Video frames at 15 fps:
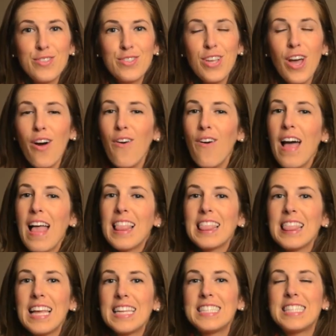So
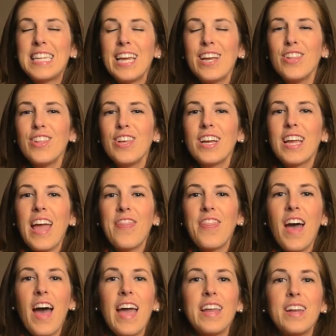let's take a look at
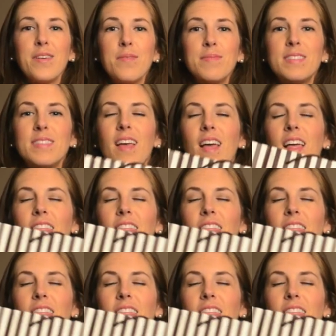the items